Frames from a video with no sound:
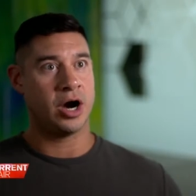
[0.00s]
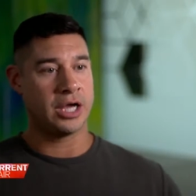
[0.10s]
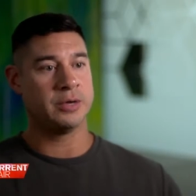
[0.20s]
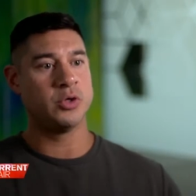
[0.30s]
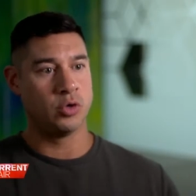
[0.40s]

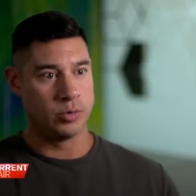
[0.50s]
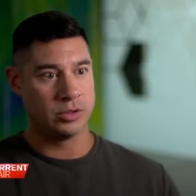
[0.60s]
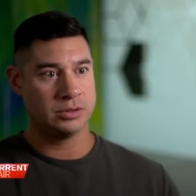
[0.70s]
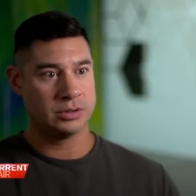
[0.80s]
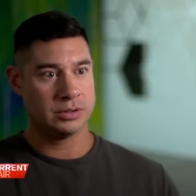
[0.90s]
I am
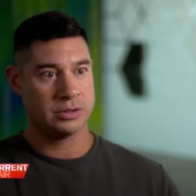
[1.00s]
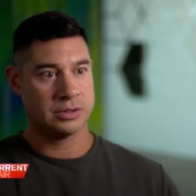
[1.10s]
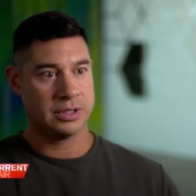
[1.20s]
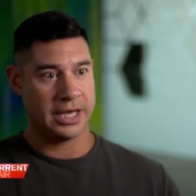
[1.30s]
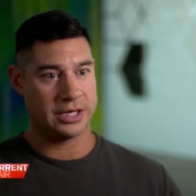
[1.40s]
normal
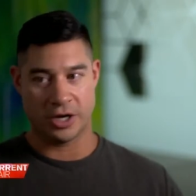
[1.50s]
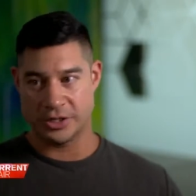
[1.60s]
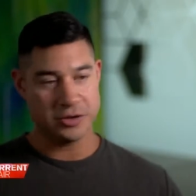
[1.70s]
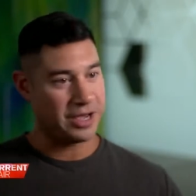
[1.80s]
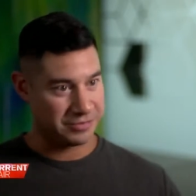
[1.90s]
and I
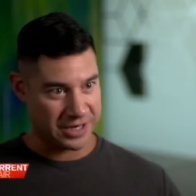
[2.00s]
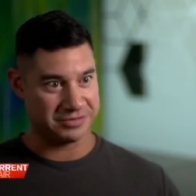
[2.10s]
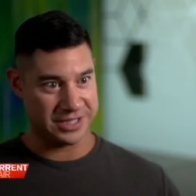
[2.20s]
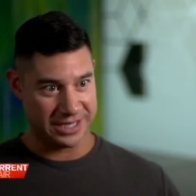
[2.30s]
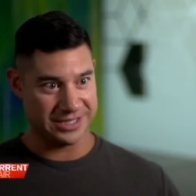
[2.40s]
do have
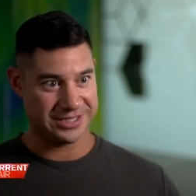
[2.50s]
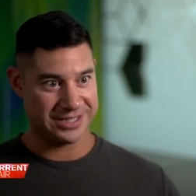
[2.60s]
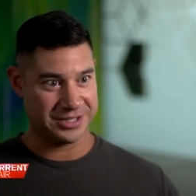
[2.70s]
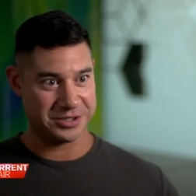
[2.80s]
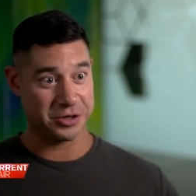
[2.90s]
tough
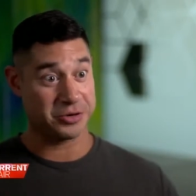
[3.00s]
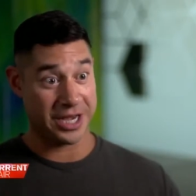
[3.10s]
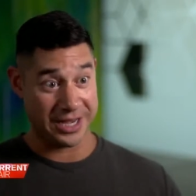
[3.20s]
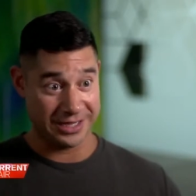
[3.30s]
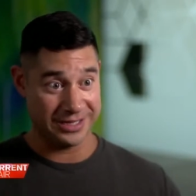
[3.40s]
days and it's
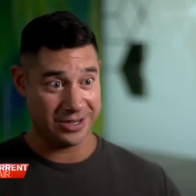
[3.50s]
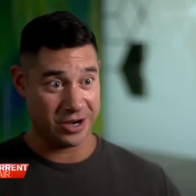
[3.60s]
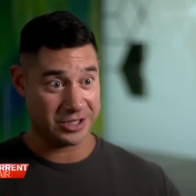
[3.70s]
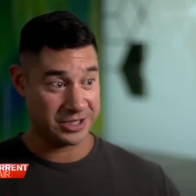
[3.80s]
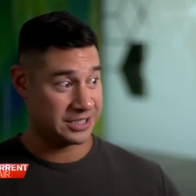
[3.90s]
okay,
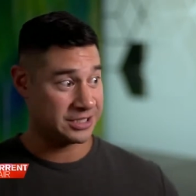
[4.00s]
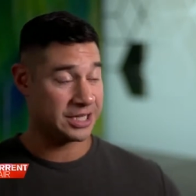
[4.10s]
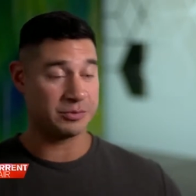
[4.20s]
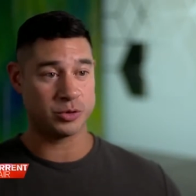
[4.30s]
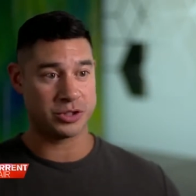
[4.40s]
I just need to
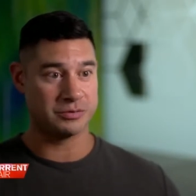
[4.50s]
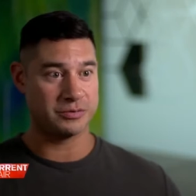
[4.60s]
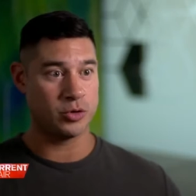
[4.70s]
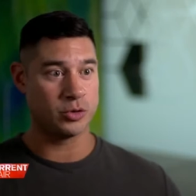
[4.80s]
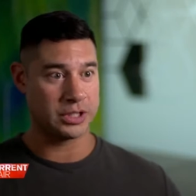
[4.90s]
keep pushing
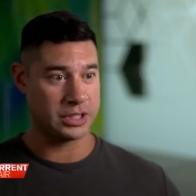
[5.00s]
forward.